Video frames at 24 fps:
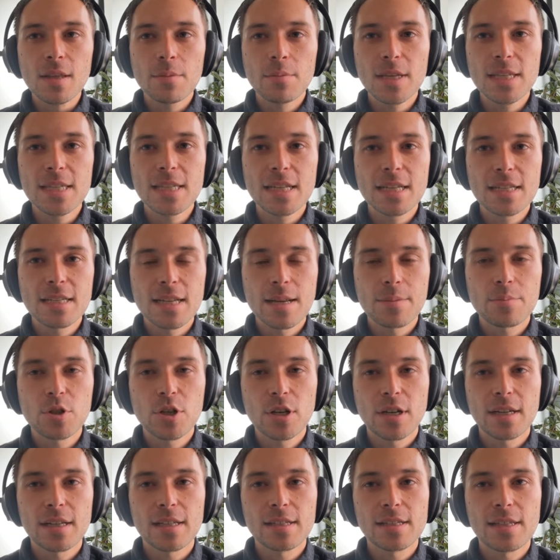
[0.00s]

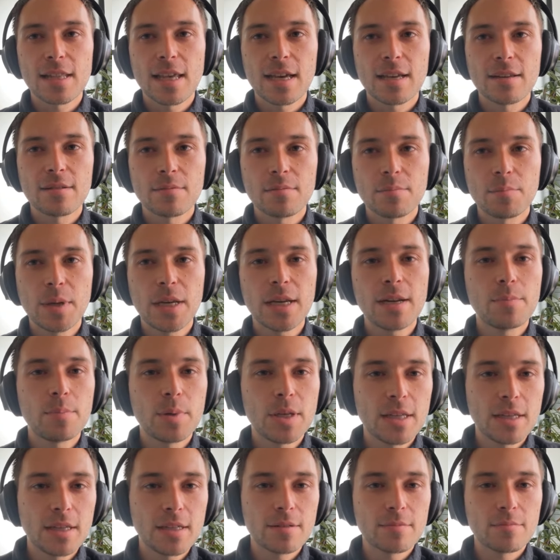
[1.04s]
misconception is that
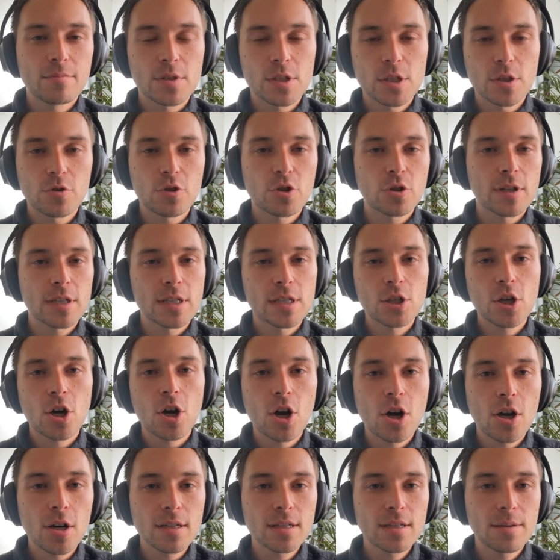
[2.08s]
B2B social, it's
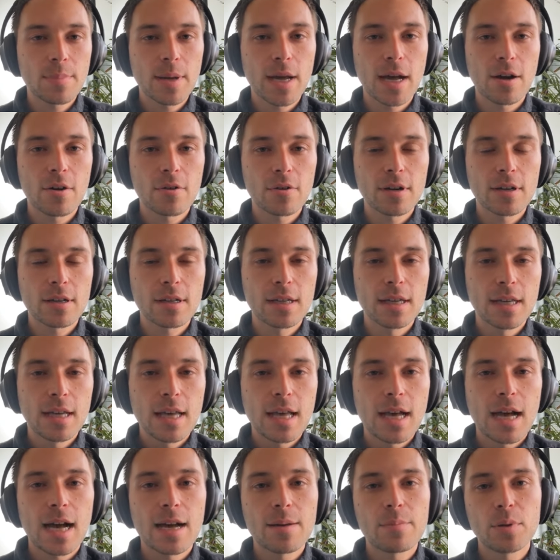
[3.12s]
talked about,
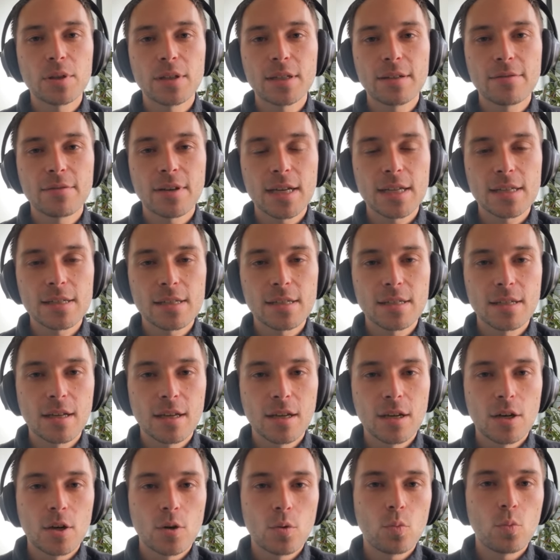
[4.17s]
I believe, as
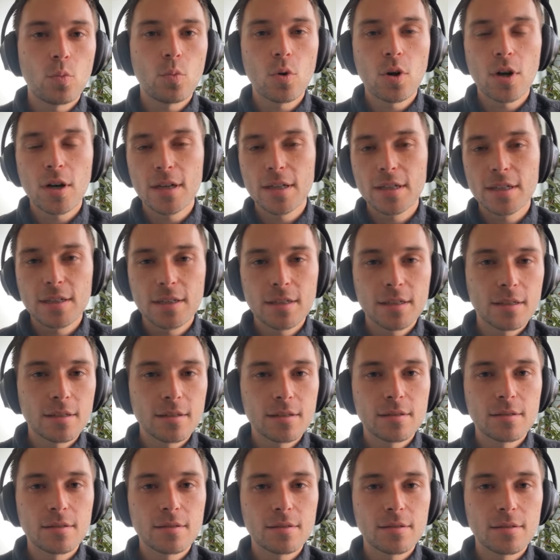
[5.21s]
one
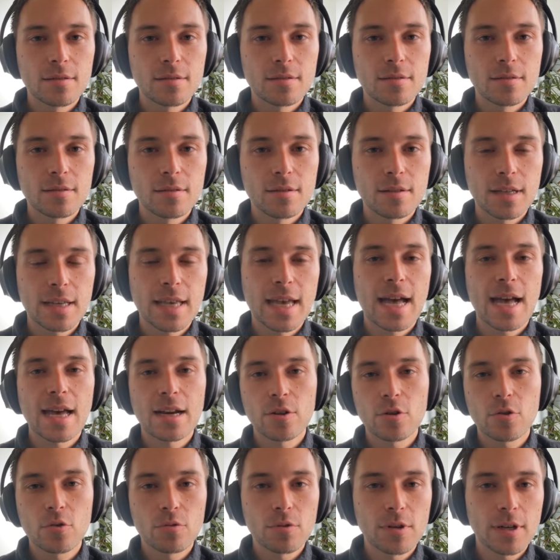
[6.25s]

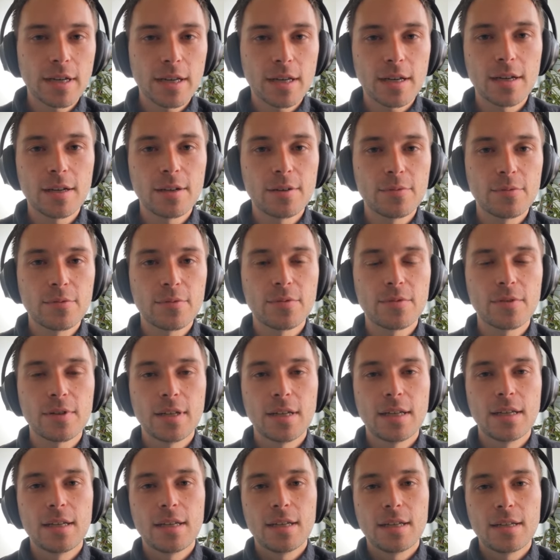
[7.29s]
category of
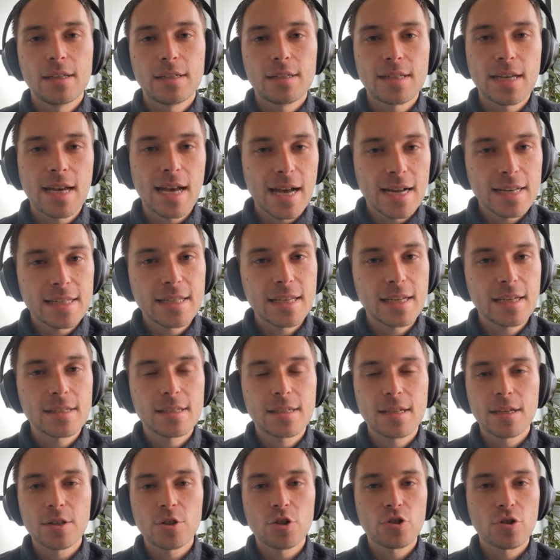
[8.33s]
tactics
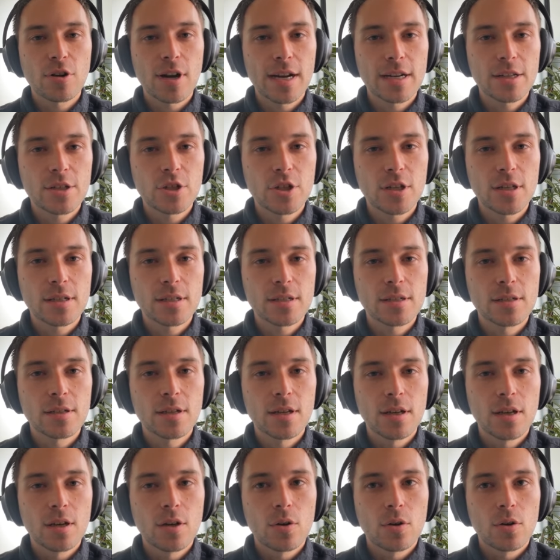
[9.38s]
and strategies.
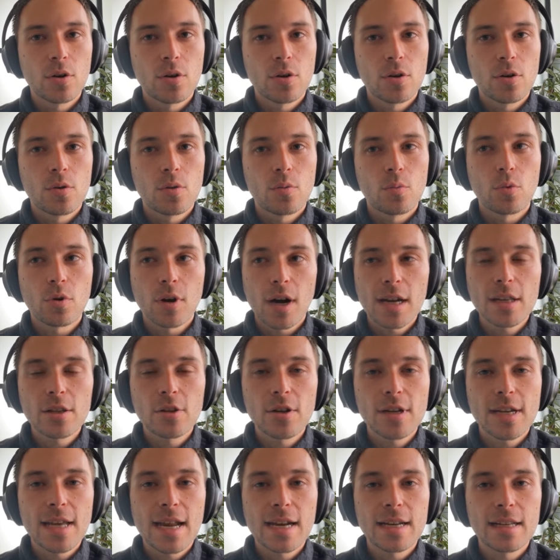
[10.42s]
Where I
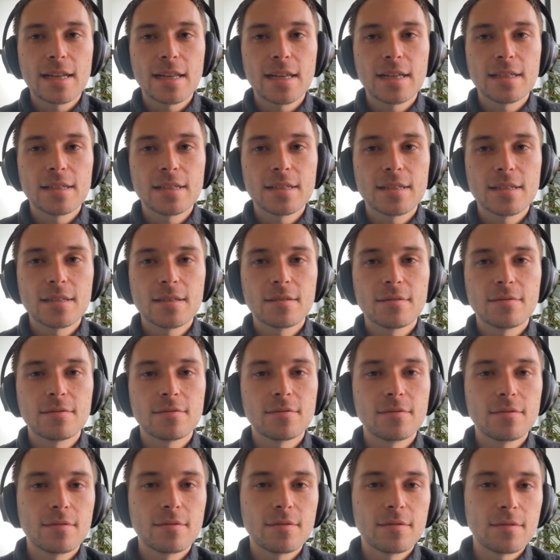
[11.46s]
look at it is
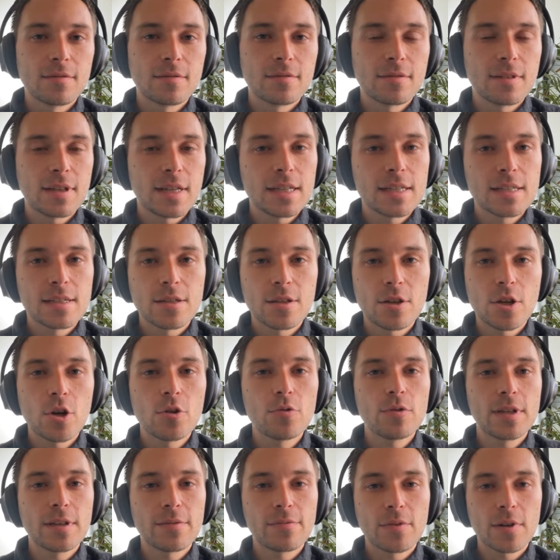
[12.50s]
it's no
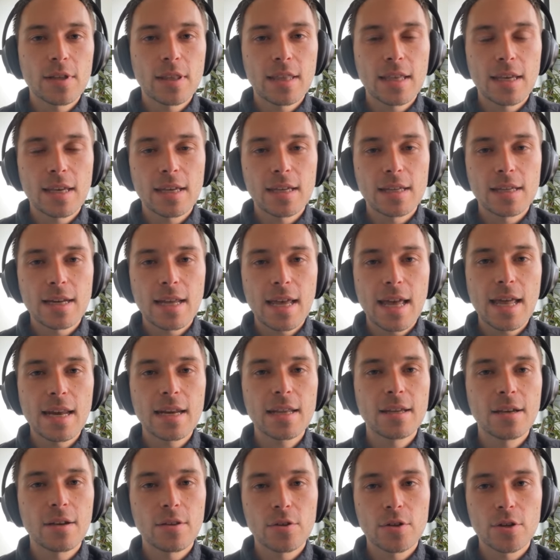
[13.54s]
different than any
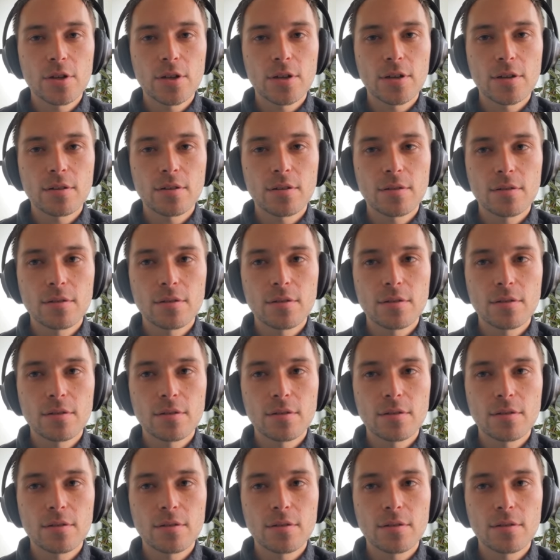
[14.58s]
other